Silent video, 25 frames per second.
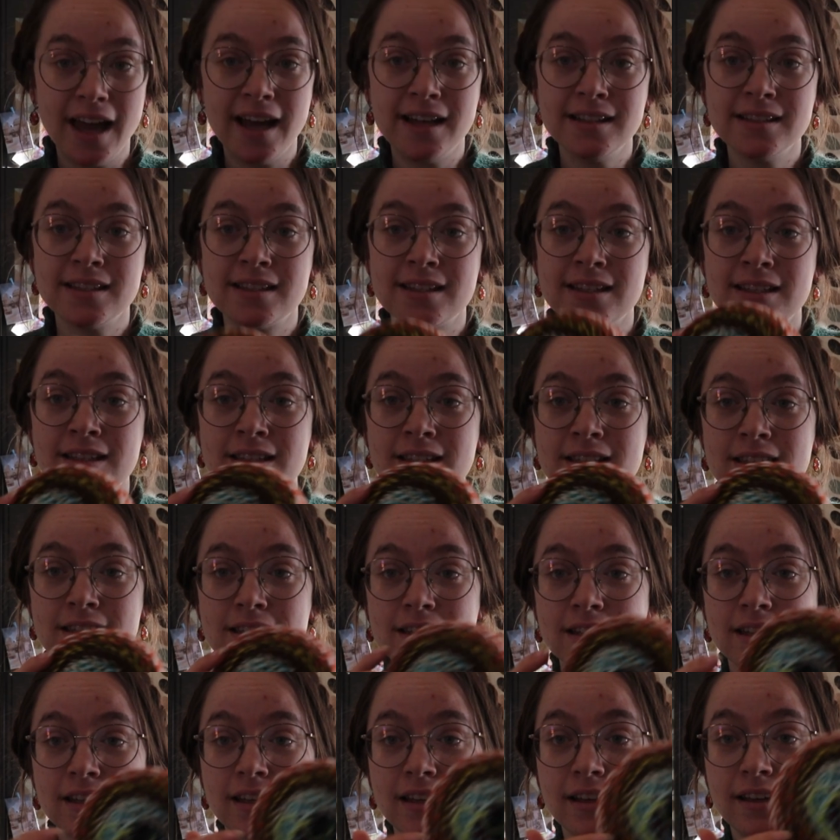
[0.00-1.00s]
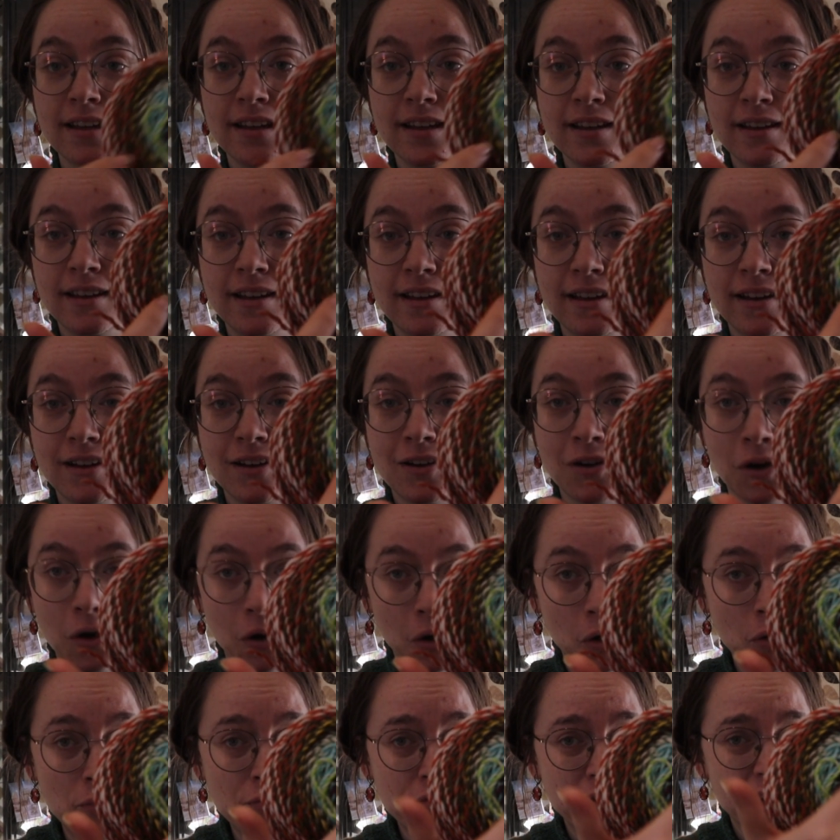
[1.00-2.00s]
And since
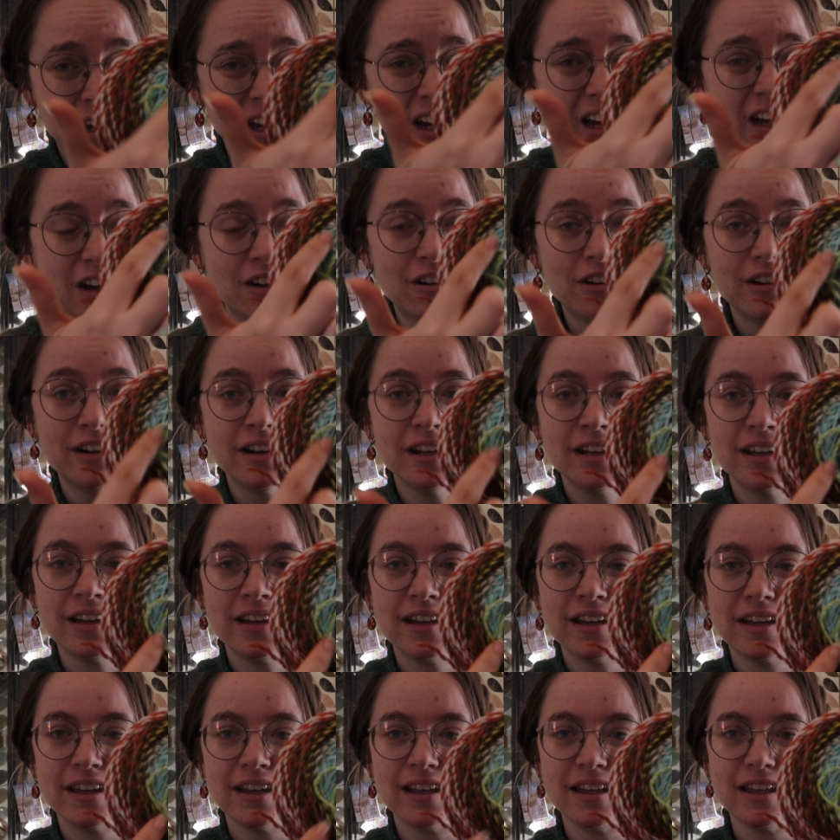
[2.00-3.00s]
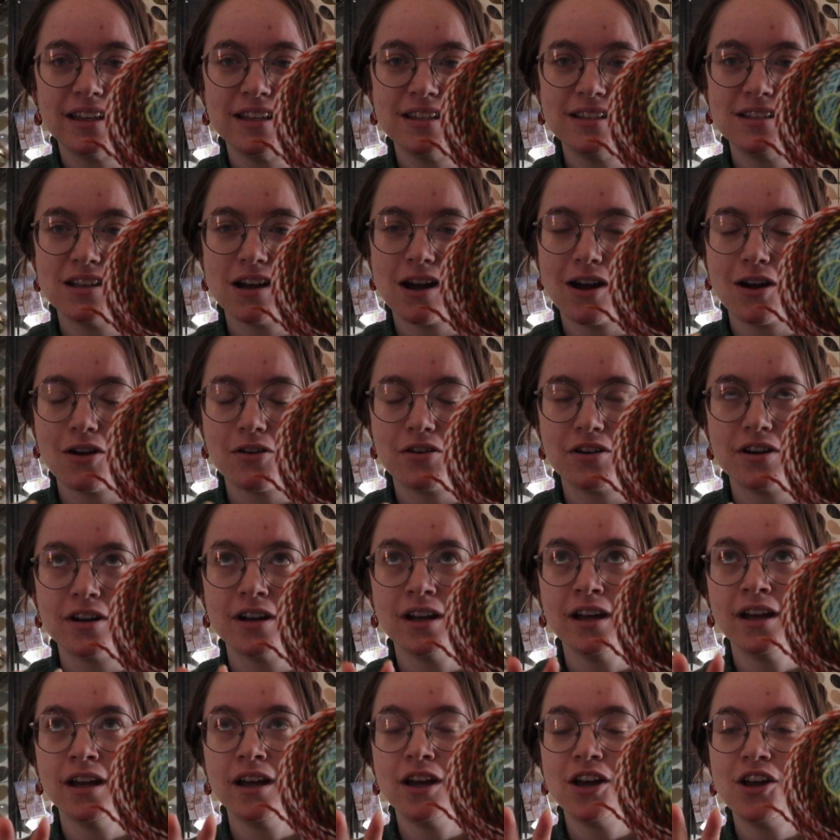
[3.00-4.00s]
over here is
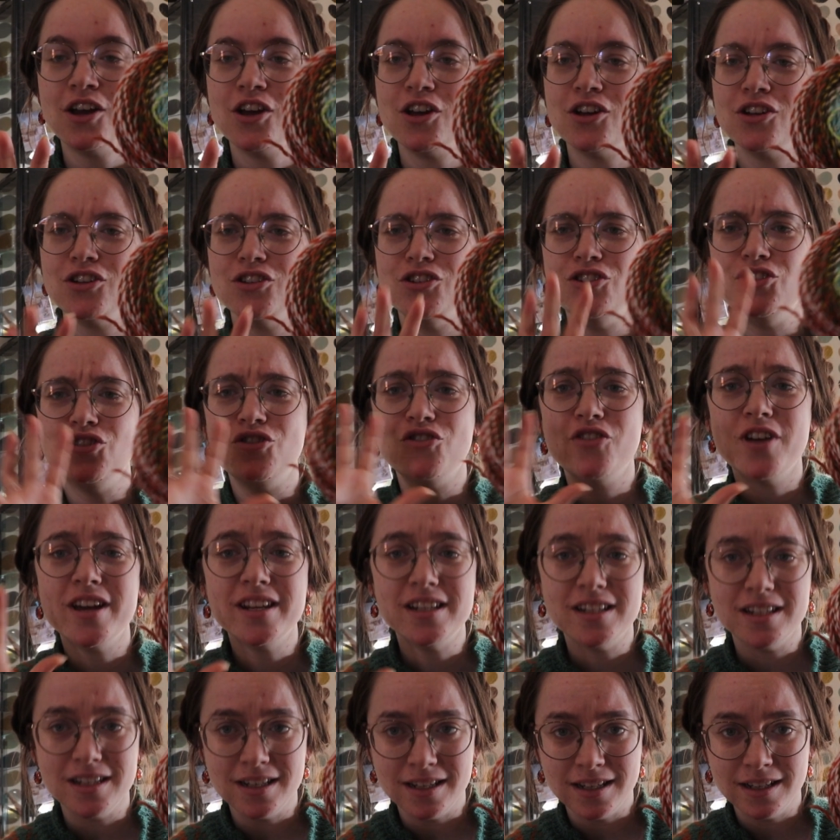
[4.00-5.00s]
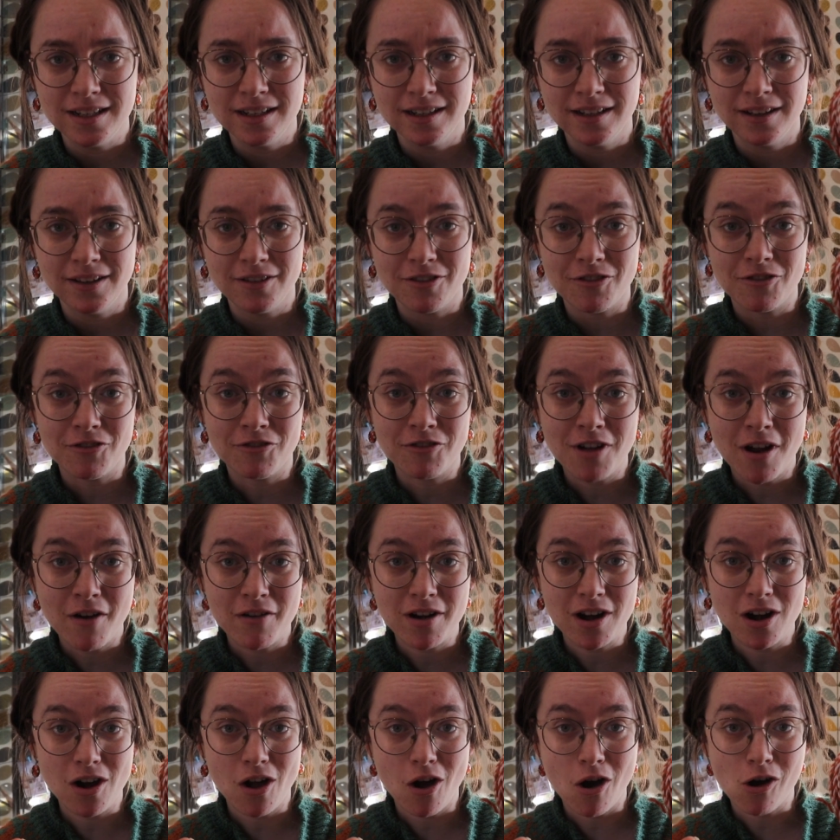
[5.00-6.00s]
our dreaded
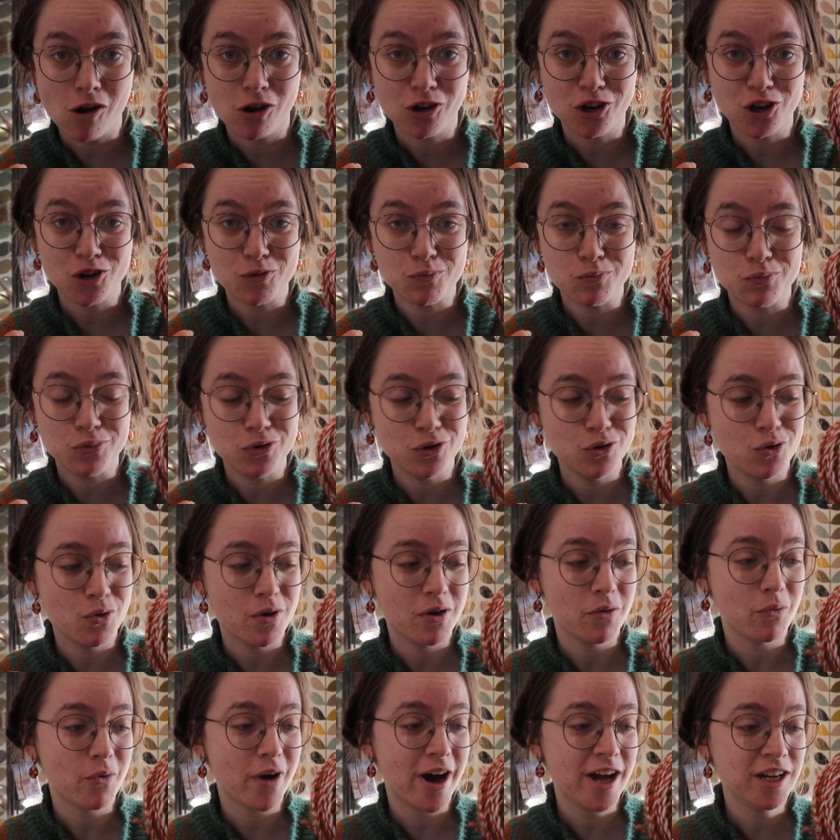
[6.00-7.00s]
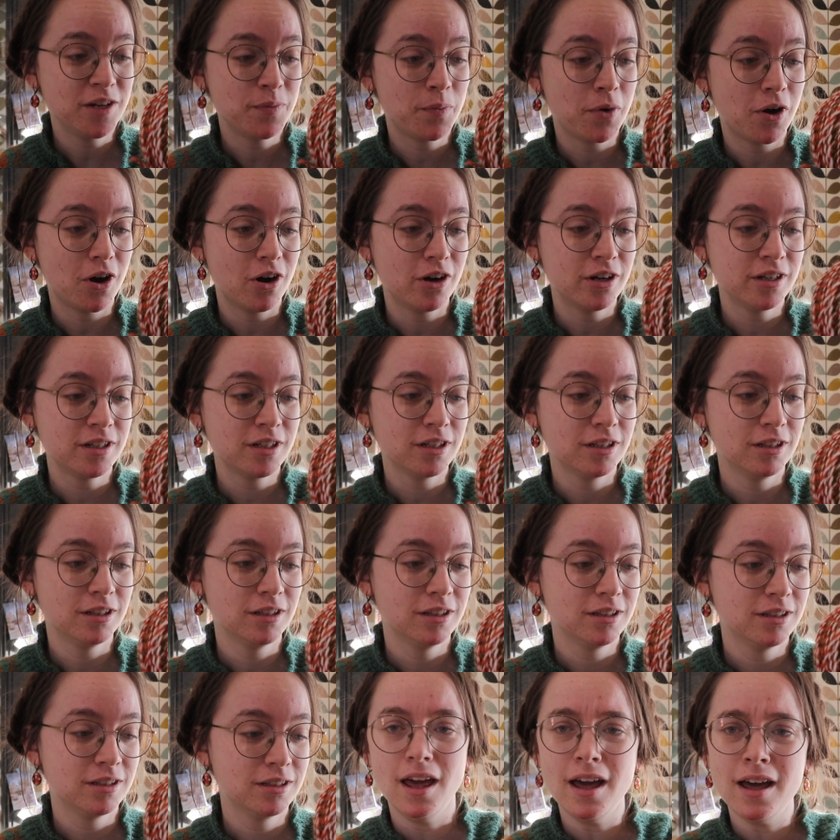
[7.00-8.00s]
very long blue and white part,
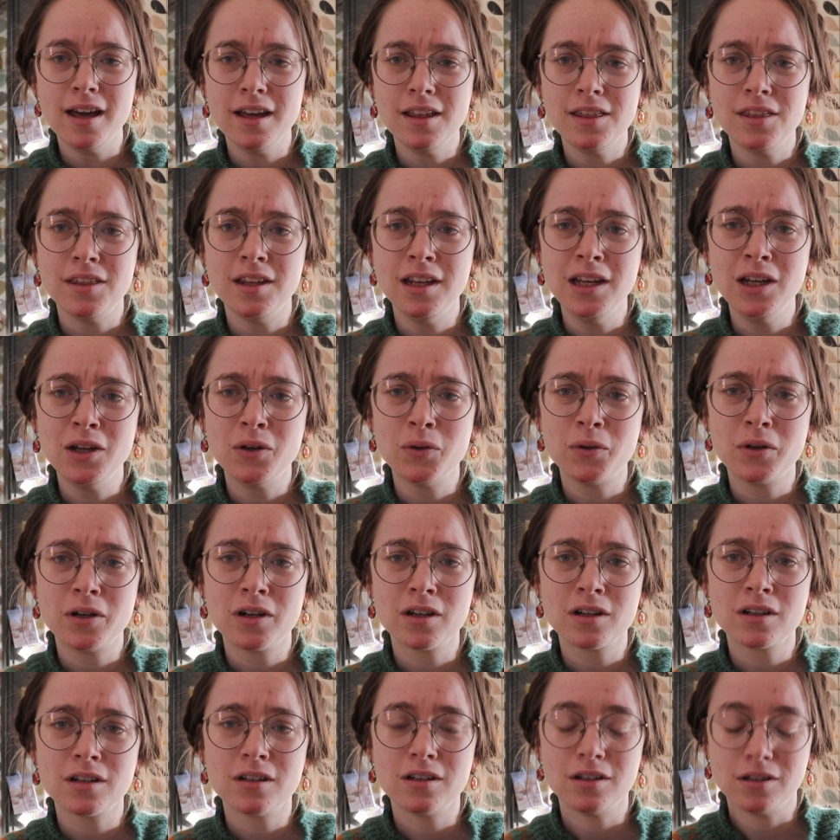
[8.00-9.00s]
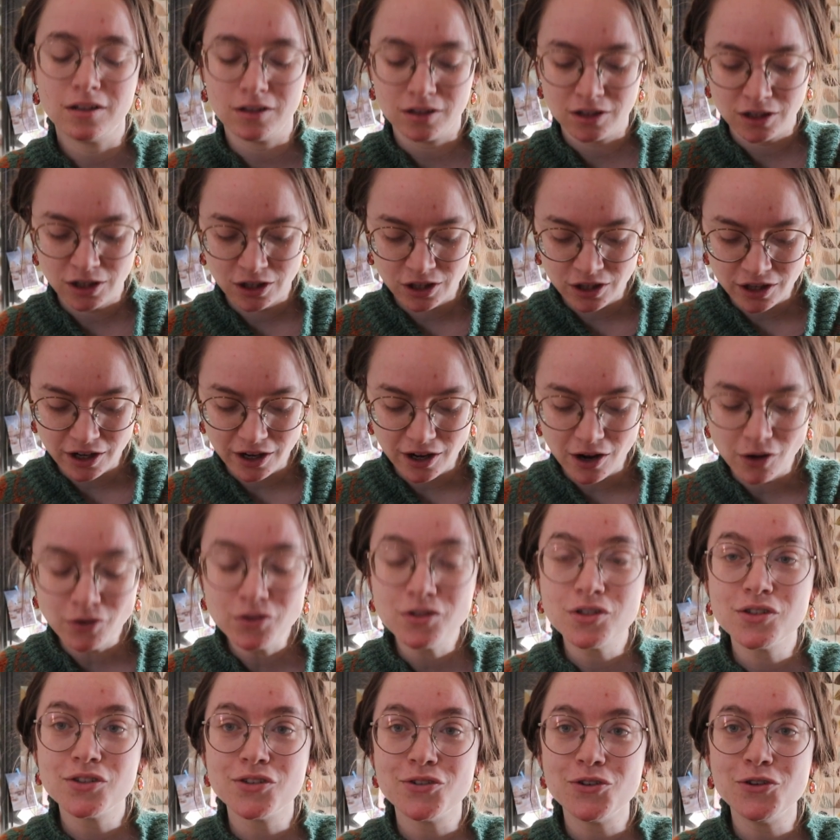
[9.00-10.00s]
yeah, I think we're
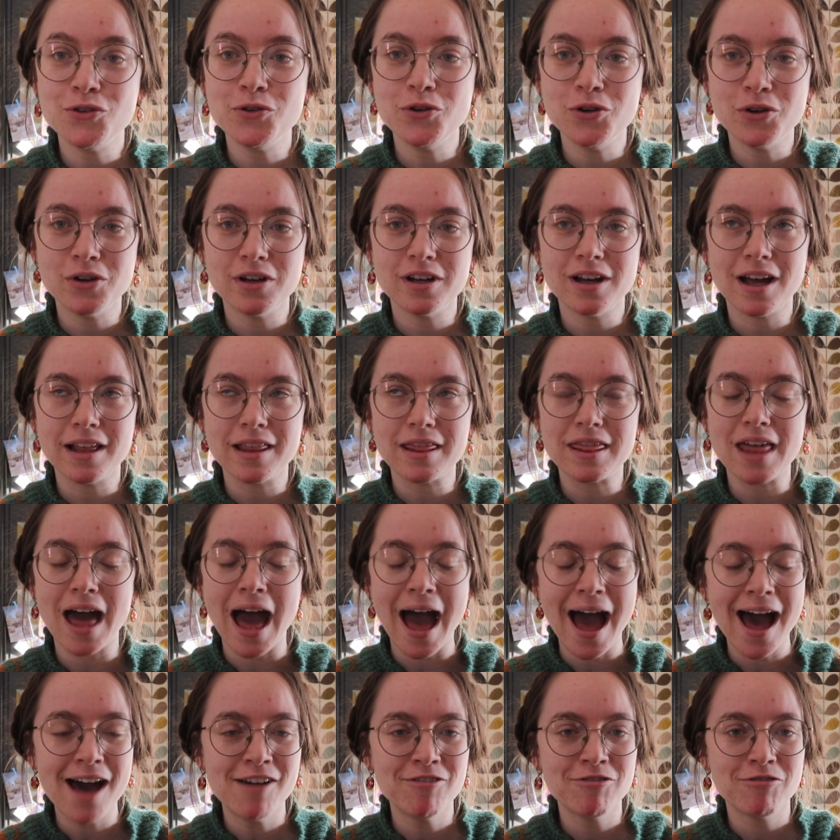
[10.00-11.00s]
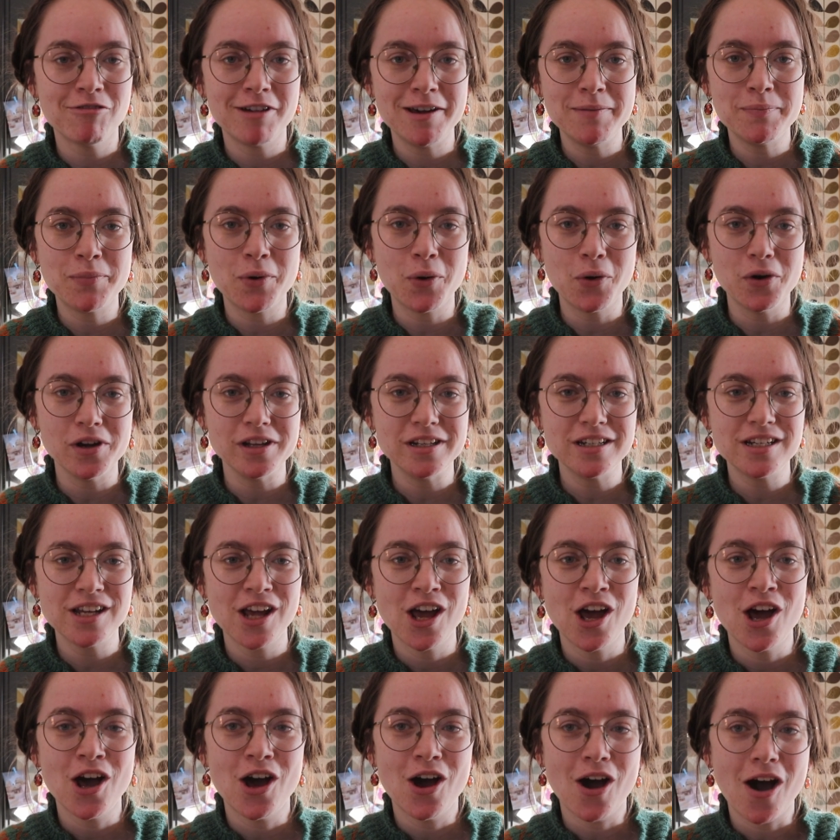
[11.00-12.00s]
close to the halfway point
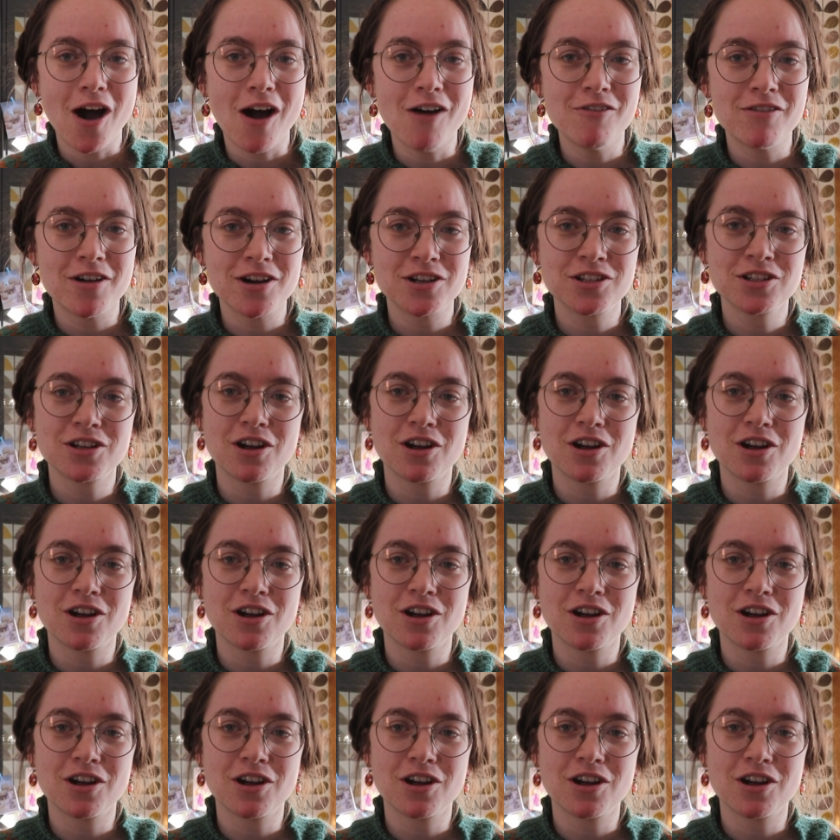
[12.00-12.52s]
of our